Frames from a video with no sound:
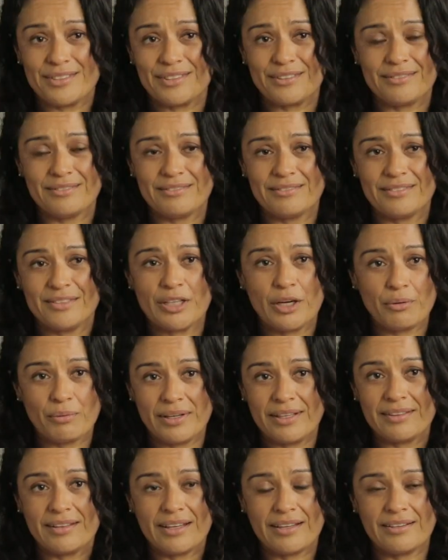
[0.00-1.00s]
to,
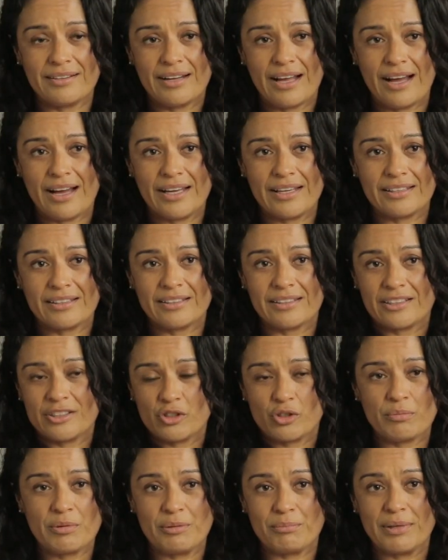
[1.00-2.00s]
knowing that I can
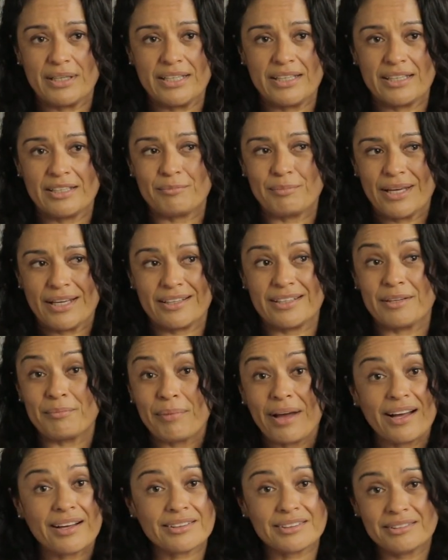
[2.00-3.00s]
contribute money and make an
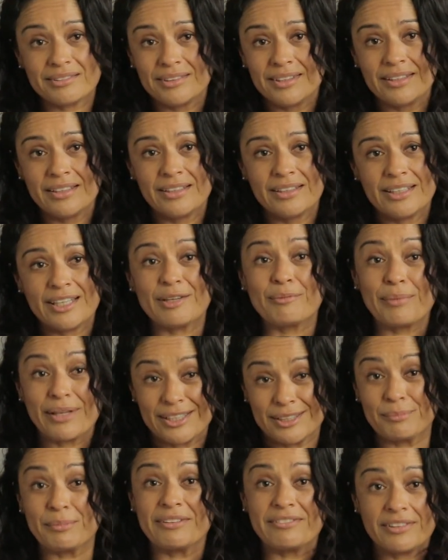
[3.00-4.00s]
impact. It
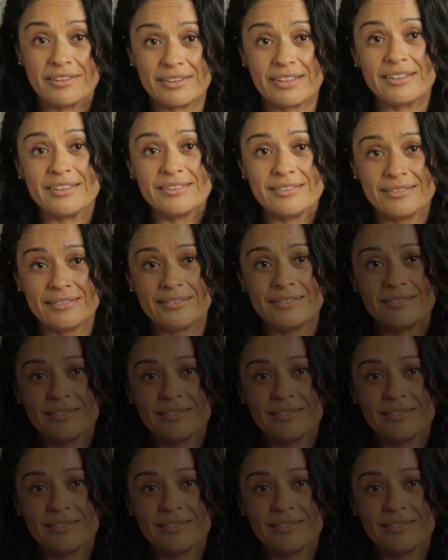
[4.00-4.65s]
makes me feel good.